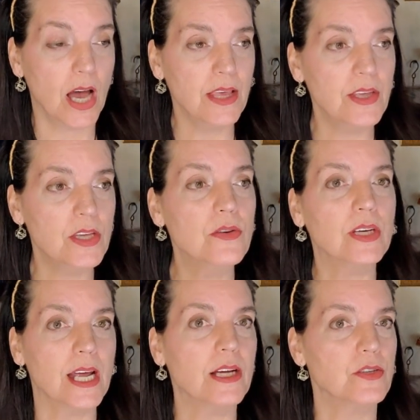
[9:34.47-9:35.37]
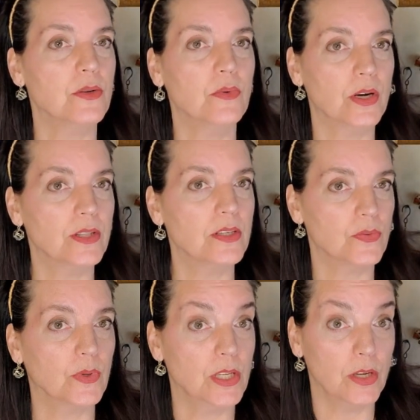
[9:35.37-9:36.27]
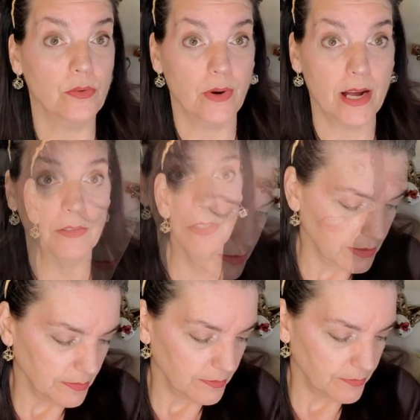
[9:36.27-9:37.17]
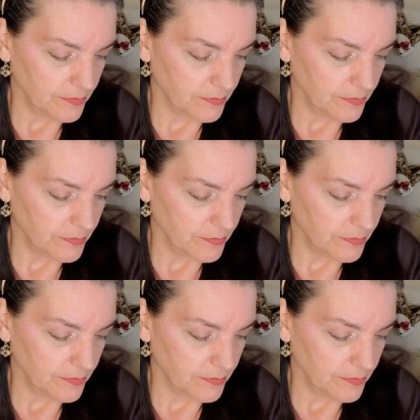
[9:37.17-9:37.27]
I think you could actually wear this one year round.